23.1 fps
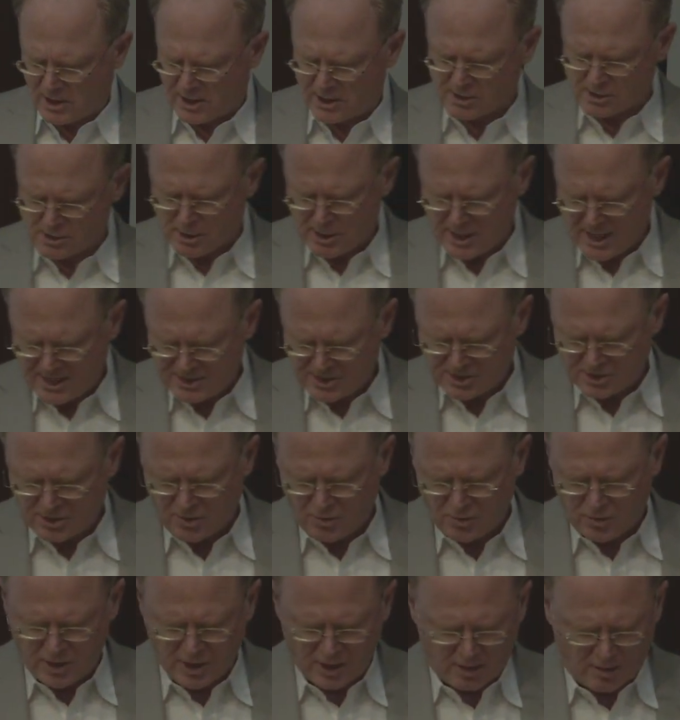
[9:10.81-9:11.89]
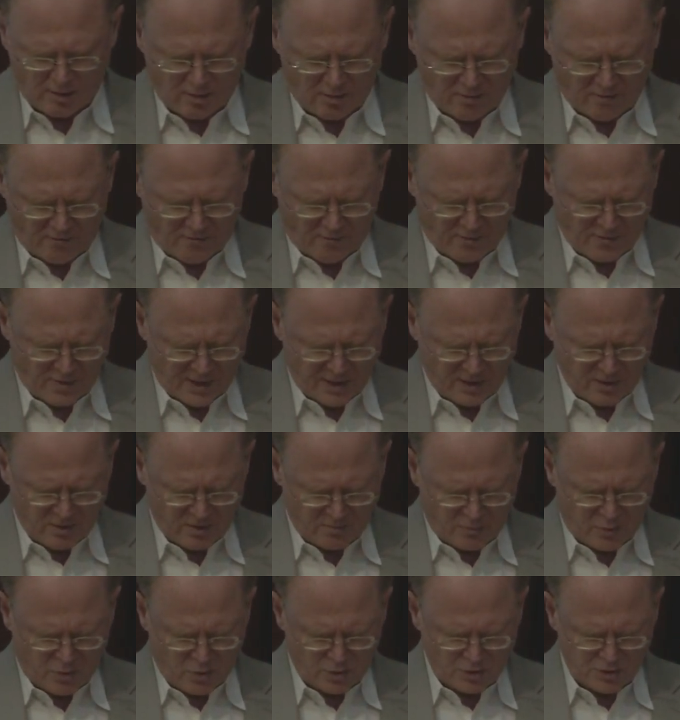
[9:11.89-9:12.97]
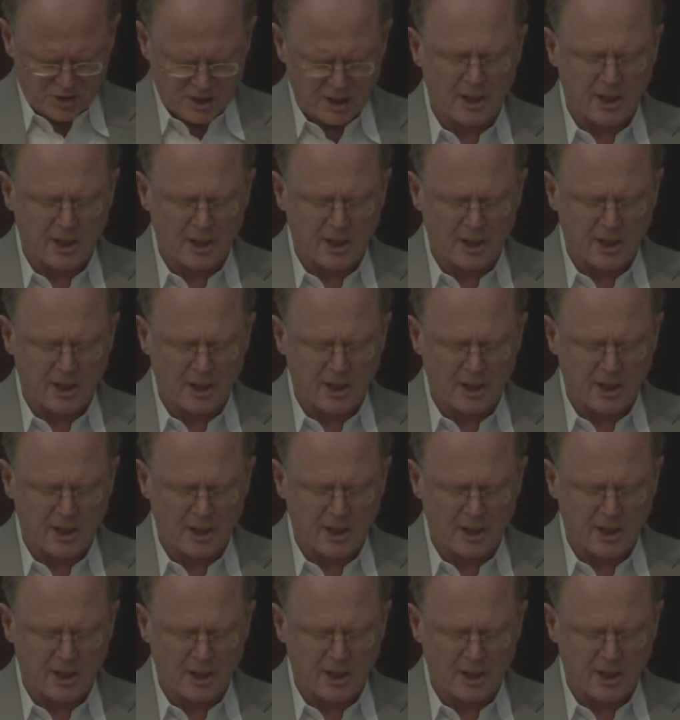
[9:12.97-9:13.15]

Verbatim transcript: is less critical for my own approach